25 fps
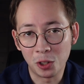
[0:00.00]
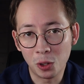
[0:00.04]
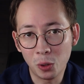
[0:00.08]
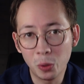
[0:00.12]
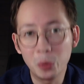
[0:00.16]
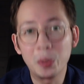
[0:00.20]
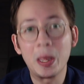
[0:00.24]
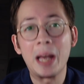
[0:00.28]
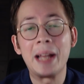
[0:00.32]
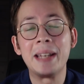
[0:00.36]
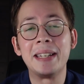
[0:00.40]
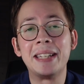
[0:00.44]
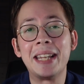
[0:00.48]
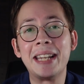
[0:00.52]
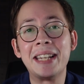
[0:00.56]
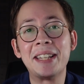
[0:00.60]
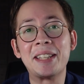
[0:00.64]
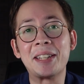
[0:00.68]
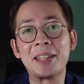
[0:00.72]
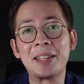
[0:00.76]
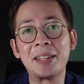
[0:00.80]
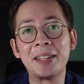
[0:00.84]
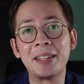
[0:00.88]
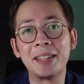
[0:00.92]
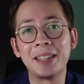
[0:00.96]
used that
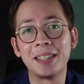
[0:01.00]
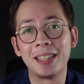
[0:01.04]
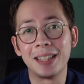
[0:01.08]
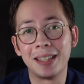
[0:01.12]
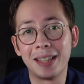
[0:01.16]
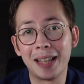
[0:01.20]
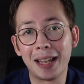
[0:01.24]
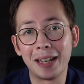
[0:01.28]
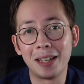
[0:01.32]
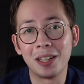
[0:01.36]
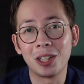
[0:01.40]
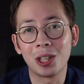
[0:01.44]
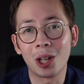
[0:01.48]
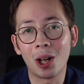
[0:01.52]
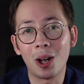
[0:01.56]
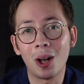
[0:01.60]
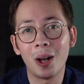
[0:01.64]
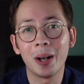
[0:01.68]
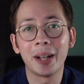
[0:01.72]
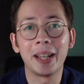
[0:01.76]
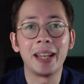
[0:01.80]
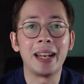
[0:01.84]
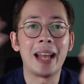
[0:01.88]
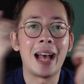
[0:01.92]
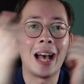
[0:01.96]
data to then
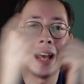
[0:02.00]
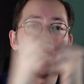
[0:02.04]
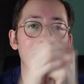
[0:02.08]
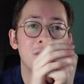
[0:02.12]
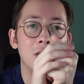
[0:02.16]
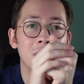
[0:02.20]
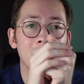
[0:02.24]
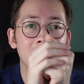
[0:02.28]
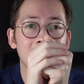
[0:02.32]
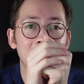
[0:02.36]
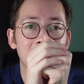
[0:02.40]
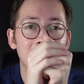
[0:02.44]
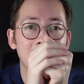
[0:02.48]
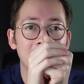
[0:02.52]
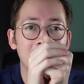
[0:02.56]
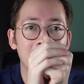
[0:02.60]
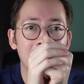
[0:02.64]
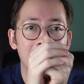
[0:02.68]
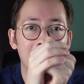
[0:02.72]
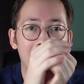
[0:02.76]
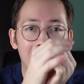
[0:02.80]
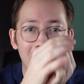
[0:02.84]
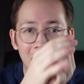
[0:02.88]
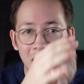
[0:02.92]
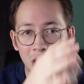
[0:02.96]
target adverts
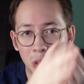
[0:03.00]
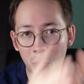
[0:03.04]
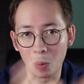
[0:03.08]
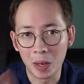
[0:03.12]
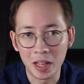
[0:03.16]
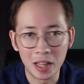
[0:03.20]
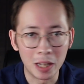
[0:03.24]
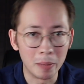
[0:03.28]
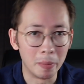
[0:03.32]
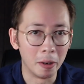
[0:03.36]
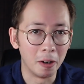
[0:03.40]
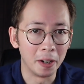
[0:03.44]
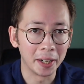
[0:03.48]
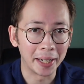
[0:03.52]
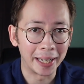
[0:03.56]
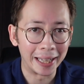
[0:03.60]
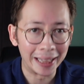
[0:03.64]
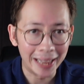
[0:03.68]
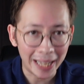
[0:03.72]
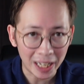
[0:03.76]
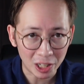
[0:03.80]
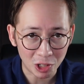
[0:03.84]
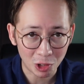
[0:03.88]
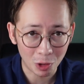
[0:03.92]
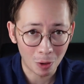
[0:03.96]
and sway the American
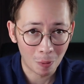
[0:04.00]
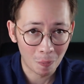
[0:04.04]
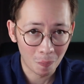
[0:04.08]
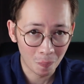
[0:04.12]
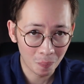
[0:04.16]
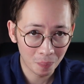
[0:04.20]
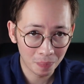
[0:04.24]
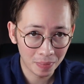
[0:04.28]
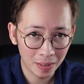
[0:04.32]
election.